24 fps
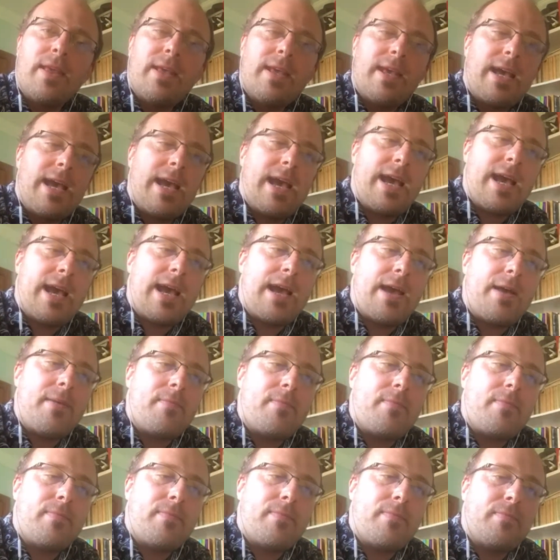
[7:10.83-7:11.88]

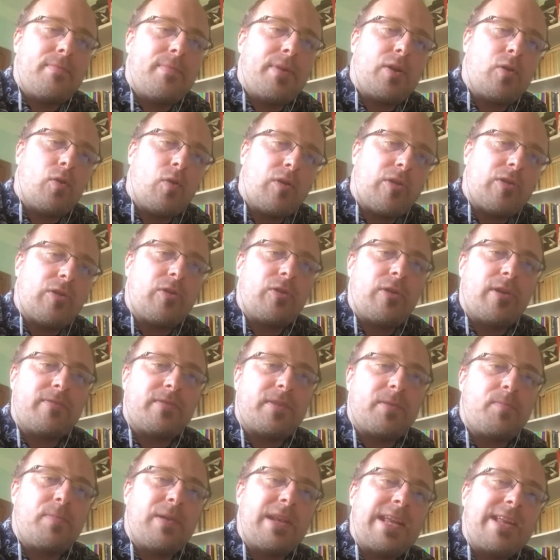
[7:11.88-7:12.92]
but also you have
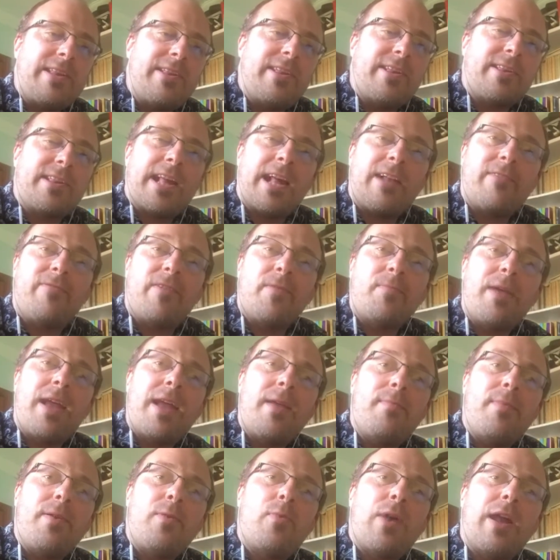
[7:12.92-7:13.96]
to please yourself. And
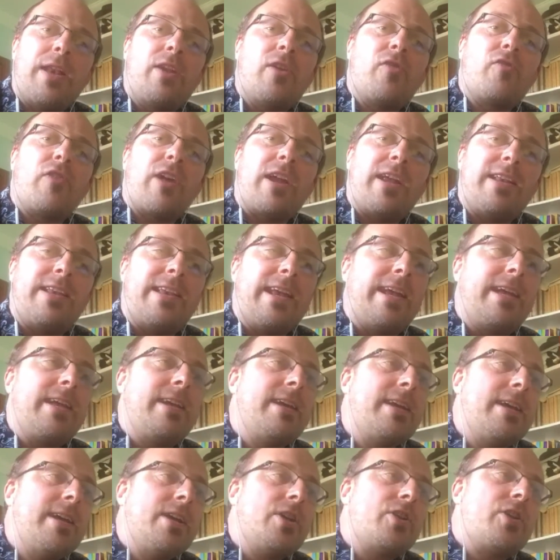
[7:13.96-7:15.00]
maybe when you're writing,
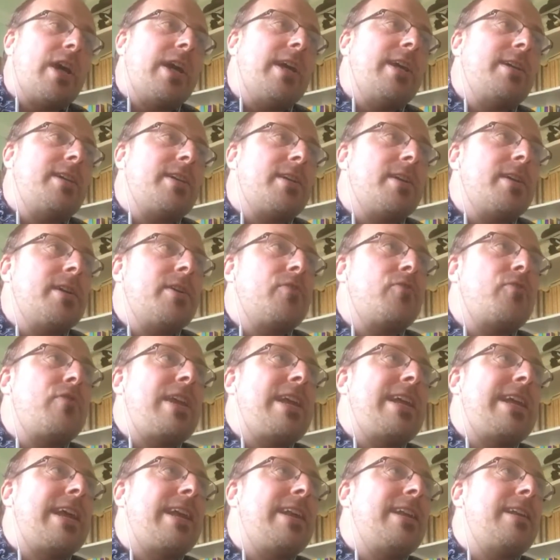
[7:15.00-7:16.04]
trying to
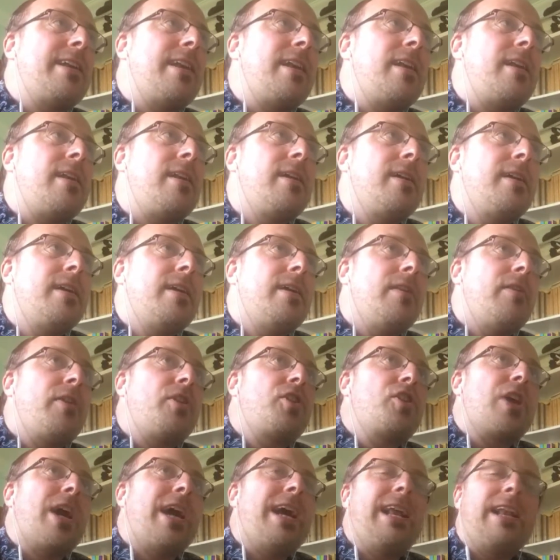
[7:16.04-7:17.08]
rekindle the
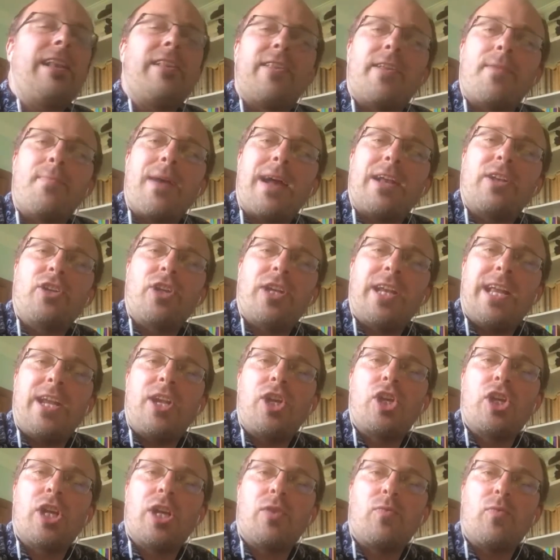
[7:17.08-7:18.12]
child's
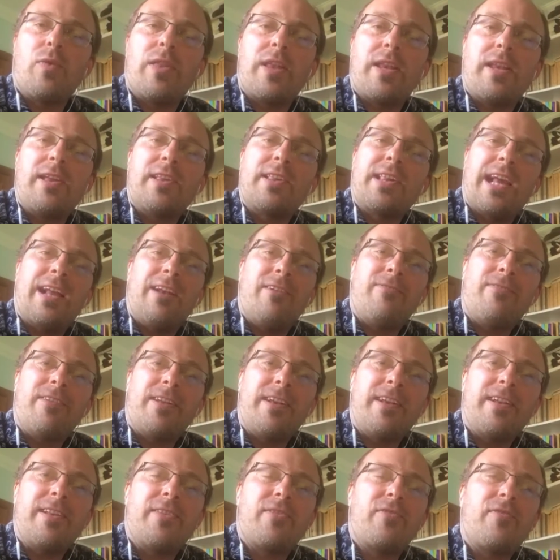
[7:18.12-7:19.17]
imagination within yourself.
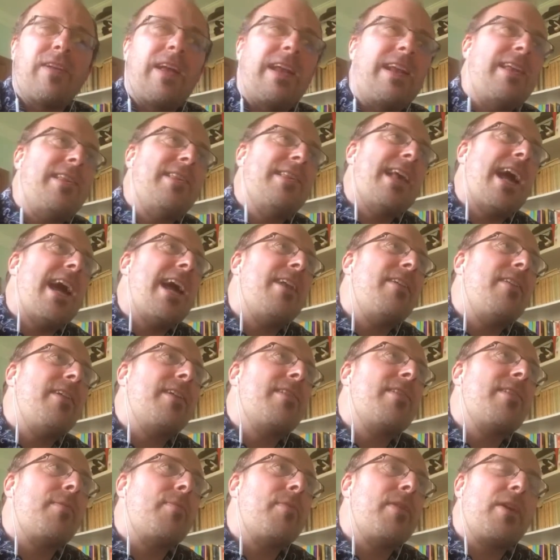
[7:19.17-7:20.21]
And it's very sad,
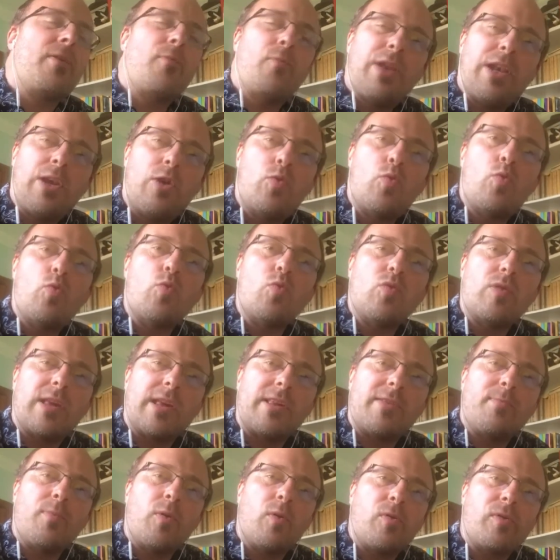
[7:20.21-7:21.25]
that's something we lose,
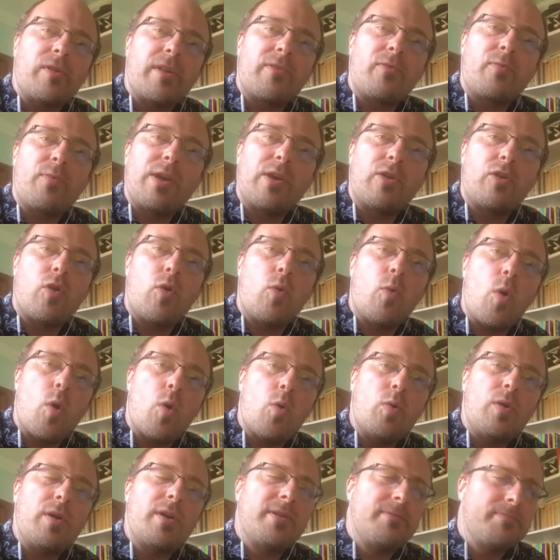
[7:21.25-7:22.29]
I suppose, as we grow
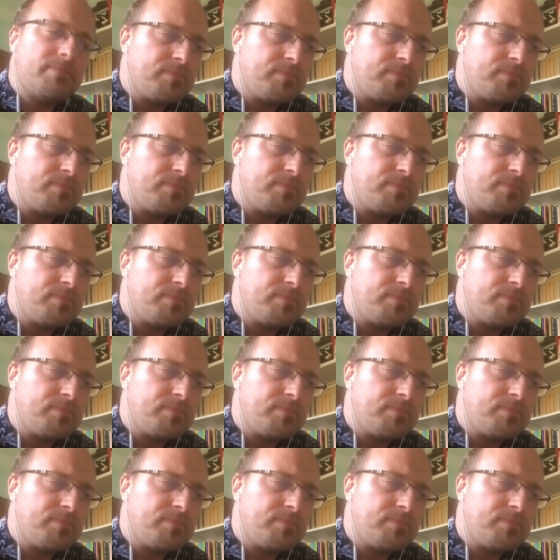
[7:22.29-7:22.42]
old